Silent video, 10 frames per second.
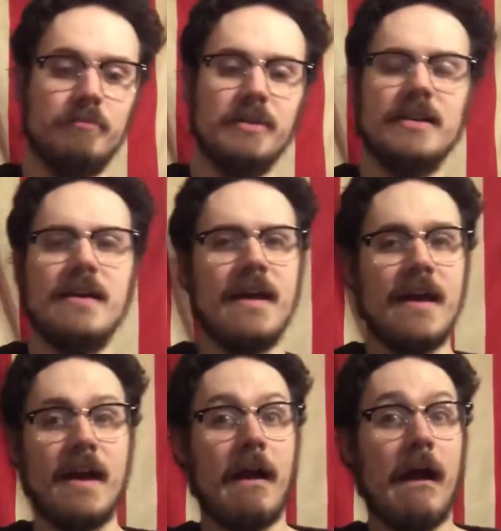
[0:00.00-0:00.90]
But
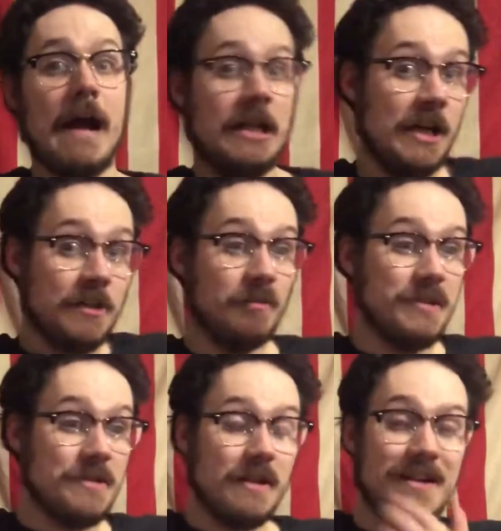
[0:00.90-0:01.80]
I liked the
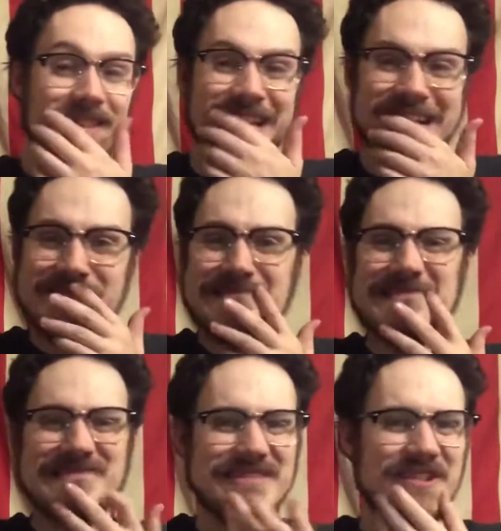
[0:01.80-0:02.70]
book, and I thought,
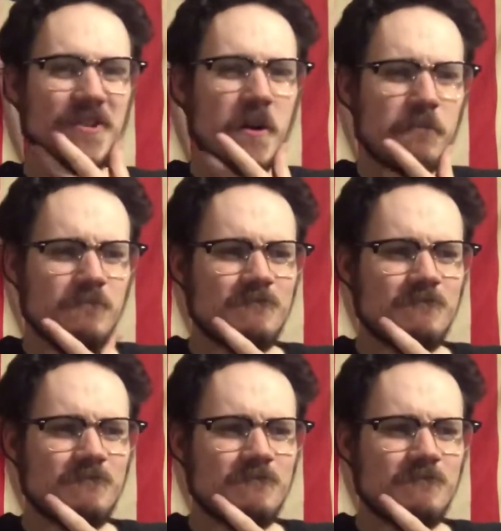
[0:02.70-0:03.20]
you know,